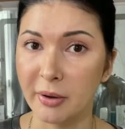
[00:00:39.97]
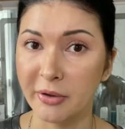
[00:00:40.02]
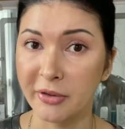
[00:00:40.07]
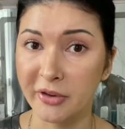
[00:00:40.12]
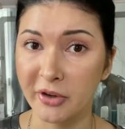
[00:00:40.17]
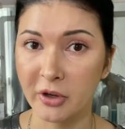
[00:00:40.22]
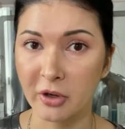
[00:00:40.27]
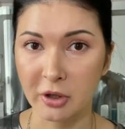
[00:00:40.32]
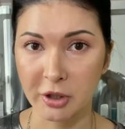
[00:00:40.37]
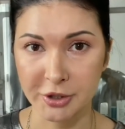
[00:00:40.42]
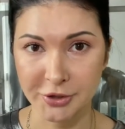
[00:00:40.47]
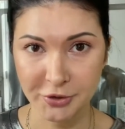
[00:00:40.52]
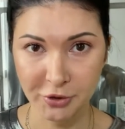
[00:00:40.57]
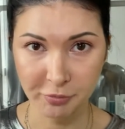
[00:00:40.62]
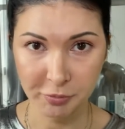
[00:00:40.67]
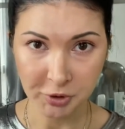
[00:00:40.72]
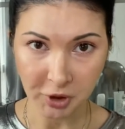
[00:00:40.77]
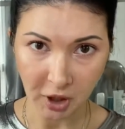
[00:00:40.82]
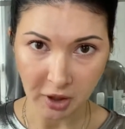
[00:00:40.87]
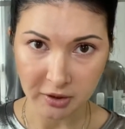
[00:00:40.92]
there are two
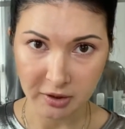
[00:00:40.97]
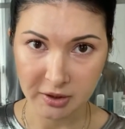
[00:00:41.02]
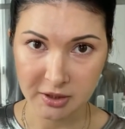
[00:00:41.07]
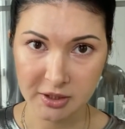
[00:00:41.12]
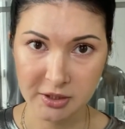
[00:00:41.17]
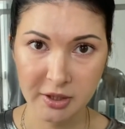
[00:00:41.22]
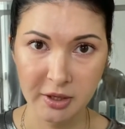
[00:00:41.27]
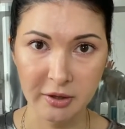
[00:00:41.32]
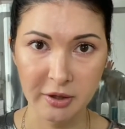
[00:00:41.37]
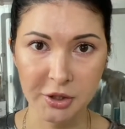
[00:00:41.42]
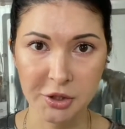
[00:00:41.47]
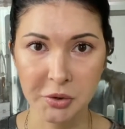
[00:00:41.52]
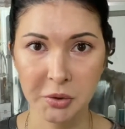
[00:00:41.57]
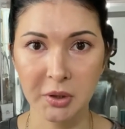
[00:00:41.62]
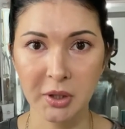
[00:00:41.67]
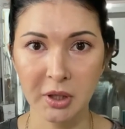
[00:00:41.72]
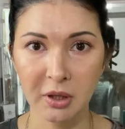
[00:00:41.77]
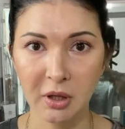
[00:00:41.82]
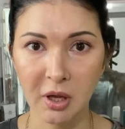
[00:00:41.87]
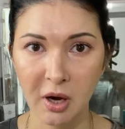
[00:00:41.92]
products that I
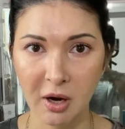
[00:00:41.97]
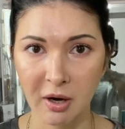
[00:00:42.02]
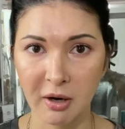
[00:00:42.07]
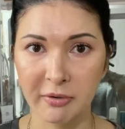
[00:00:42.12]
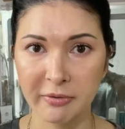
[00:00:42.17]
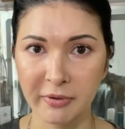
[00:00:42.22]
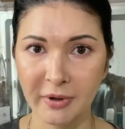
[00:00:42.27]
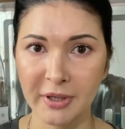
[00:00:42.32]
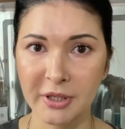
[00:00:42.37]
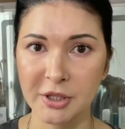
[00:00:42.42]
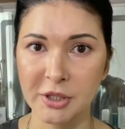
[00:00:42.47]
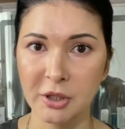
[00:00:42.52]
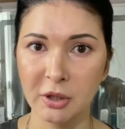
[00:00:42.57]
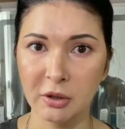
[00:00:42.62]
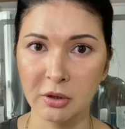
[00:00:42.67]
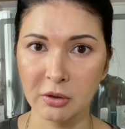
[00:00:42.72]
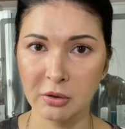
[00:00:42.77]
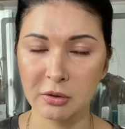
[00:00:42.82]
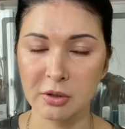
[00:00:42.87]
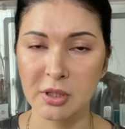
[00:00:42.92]
truly love. It
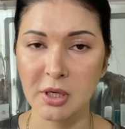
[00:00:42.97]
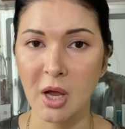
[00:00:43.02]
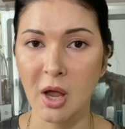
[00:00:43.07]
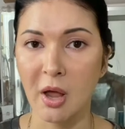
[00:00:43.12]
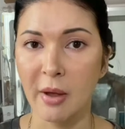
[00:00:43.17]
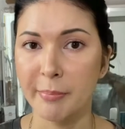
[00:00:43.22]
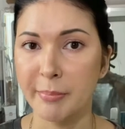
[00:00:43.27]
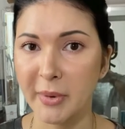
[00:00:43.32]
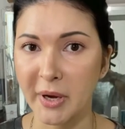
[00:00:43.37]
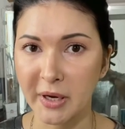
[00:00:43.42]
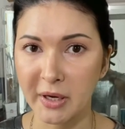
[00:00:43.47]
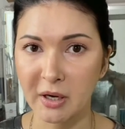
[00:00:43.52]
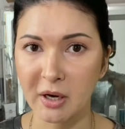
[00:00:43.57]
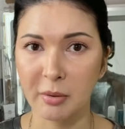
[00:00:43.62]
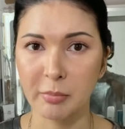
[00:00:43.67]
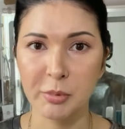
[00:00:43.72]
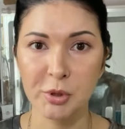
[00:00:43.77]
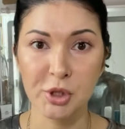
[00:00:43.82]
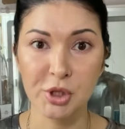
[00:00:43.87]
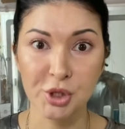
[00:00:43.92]
dilutes
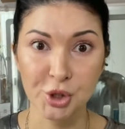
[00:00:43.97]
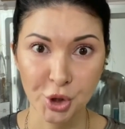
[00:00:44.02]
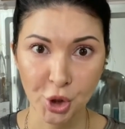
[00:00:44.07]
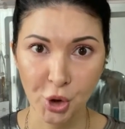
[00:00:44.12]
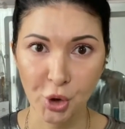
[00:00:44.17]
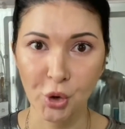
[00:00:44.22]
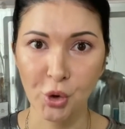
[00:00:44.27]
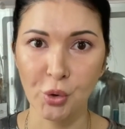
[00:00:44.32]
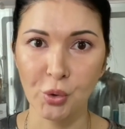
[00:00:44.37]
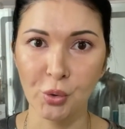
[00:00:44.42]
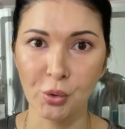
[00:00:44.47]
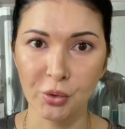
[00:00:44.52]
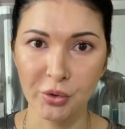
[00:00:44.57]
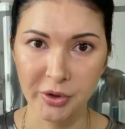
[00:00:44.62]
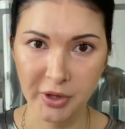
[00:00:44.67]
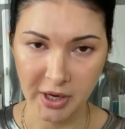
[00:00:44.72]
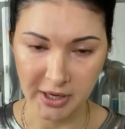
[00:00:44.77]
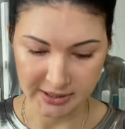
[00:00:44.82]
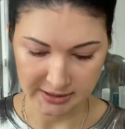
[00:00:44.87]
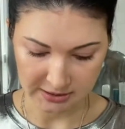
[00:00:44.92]
makeup so
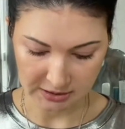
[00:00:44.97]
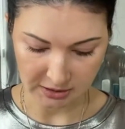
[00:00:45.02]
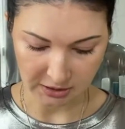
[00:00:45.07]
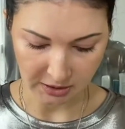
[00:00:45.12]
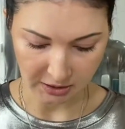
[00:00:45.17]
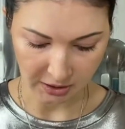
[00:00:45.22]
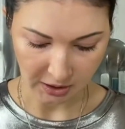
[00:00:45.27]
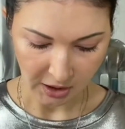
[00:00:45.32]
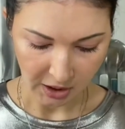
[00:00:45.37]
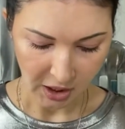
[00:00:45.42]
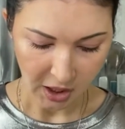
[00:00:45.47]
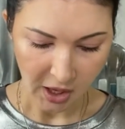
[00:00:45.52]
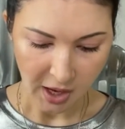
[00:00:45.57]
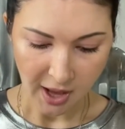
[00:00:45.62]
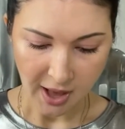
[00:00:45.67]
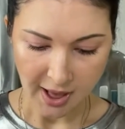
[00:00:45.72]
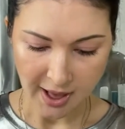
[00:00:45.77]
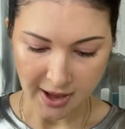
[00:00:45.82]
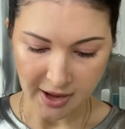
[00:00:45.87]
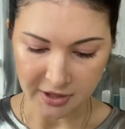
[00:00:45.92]
nicely.
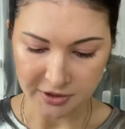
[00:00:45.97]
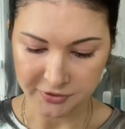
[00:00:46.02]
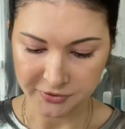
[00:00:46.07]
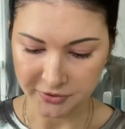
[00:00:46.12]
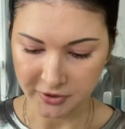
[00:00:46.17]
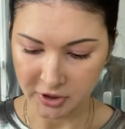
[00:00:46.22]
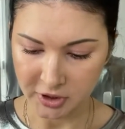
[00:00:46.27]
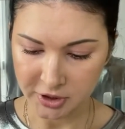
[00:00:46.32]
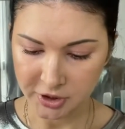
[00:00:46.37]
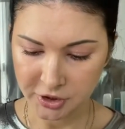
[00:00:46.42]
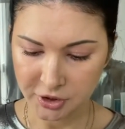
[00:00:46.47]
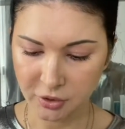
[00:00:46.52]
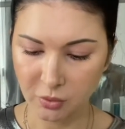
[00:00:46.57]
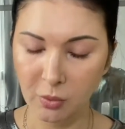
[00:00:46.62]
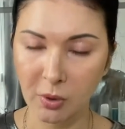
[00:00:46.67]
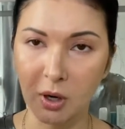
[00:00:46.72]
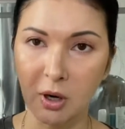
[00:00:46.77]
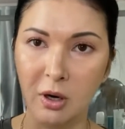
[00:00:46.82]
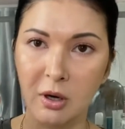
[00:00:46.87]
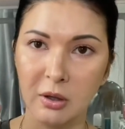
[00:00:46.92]
And first of
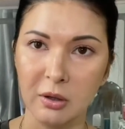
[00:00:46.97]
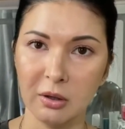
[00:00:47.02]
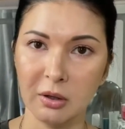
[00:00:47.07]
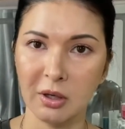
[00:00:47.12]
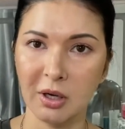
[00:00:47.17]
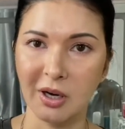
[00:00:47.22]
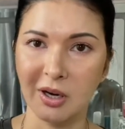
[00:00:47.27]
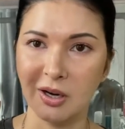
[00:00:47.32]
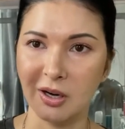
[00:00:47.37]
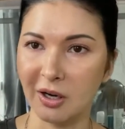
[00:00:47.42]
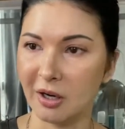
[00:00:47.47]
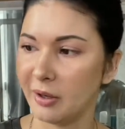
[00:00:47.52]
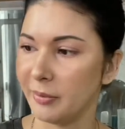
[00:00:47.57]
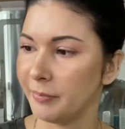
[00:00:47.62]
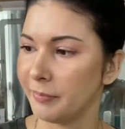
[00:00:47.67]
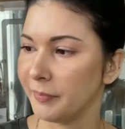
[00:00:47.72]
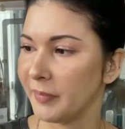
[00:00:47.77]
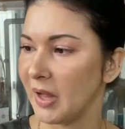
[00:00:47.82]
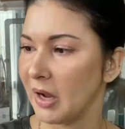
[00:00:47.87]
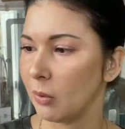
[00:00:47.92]
all,
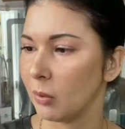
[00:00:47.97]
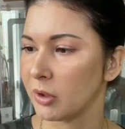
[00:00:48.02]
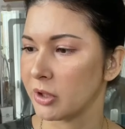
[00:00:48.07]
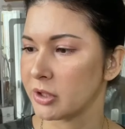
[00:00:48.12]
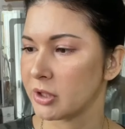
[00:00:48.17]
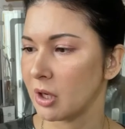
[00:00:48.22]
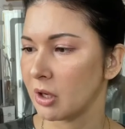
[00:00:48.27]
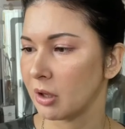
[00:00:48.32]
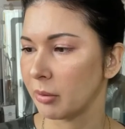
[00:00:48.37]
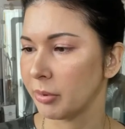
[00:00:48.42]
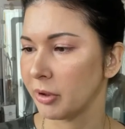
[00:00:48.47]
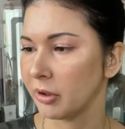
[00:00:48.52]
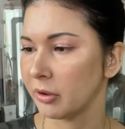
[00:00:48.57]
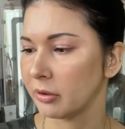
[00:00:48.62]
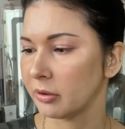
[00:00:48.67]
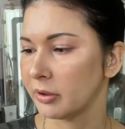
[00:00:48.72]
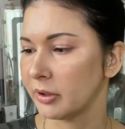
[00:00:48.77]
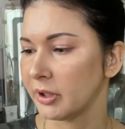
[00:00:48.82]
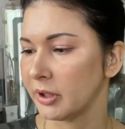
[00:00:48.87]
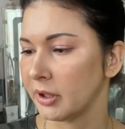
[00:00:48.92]
I want to talk
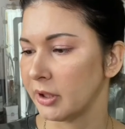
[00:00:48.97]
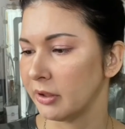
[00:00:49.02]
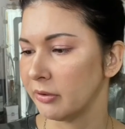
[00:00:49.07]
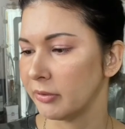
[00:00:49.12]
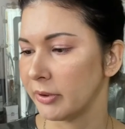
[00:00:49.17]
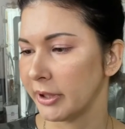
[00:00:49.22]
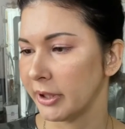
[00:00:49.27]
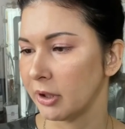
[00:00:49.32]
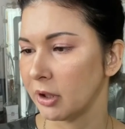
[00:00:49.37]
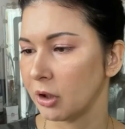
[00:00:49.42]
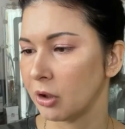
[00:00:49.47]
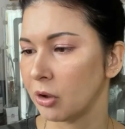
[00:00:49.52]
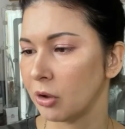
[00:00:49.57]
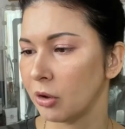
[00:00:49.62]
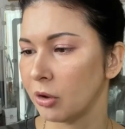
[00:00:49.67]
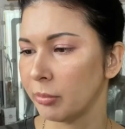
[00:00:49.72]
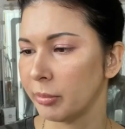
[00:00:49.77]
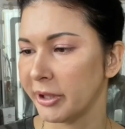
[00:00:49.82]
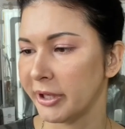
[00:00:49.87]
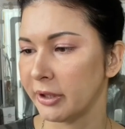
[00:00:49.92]
about the Vanilla
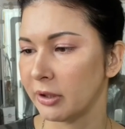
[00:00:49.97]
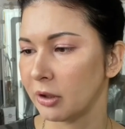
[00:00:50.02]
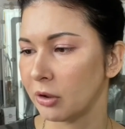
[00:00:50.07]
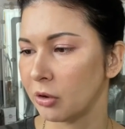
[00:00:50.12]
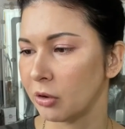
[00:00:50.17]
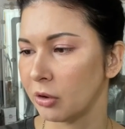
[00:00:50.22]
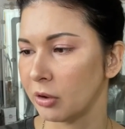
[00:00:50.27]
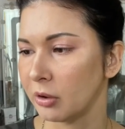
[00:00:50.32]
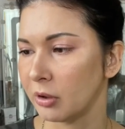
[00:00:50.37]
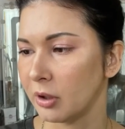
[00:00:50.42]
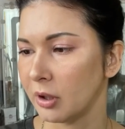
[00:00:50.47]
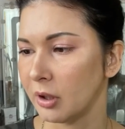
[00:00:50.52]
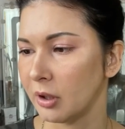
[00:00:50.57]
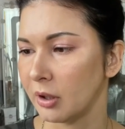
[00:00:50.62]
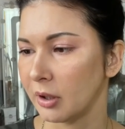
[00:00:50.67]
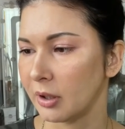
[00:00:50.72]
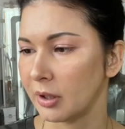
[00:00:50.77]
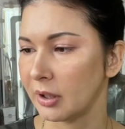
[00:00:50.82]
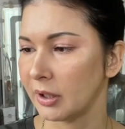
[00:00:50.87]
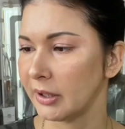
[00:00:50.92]

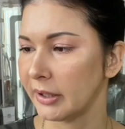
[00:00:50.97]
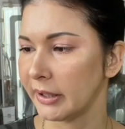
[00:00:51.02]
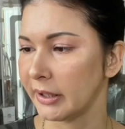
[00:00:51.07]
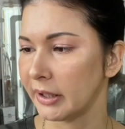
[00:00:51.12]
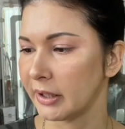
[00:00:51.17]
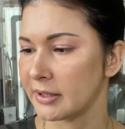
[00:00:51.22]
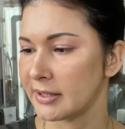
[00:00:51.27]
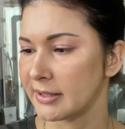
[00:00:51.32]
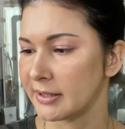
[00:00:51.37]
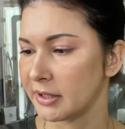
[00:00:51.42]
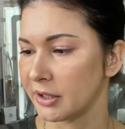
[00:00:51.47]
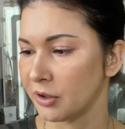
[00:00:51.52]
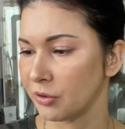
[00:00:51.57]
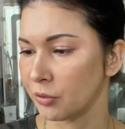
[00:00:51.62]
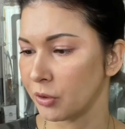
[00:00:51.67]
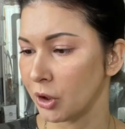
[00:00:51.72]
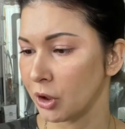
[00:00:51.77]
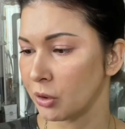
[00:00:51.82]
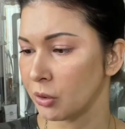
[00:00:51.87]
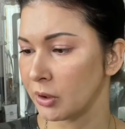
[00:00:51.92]
Co. Clean It
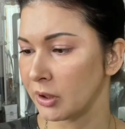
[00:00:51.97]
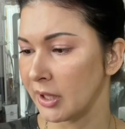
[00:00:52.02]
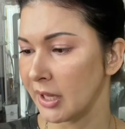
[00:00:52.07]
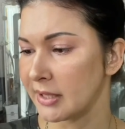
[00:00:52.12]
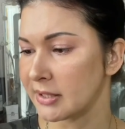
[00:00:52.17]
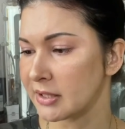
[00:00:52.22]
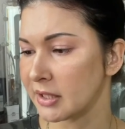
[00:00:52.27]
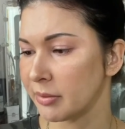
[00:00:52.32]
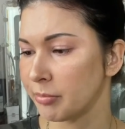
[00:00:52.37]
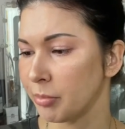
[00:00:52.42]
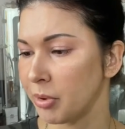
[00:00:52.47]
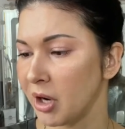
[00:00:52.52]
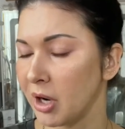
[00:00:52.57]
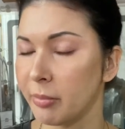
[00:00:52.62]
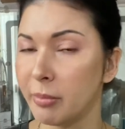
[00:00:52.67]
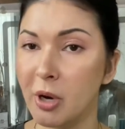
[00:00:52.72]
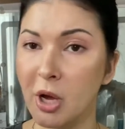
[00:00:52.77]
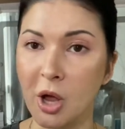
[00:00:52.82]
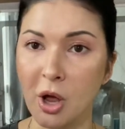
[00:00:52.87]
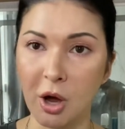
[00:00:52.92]
Zero Cleansing
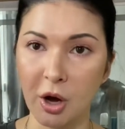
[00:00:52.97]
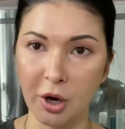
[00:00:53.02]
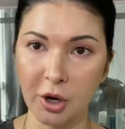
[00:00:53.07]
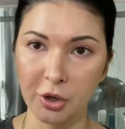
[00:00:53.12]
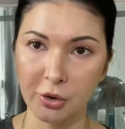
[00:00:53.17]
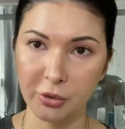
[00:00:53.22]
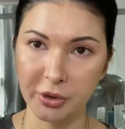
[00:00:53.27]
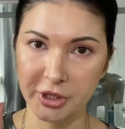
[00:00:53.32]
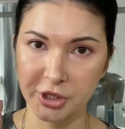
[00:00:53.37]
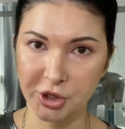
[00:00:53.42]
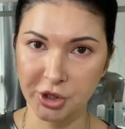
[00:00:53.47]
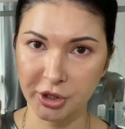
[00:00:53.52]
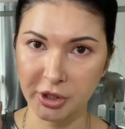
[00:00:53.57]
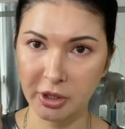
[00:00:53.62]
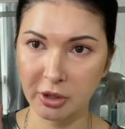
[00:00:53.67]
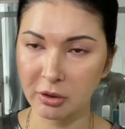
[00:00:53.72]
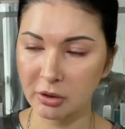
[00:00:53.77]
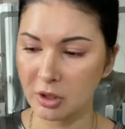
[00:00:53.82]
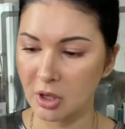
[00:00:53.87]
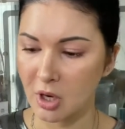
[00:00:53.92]
Balm
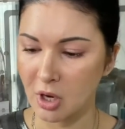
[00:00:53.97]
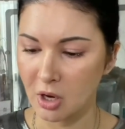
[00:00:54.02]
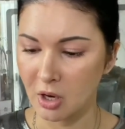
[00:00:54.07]
Original.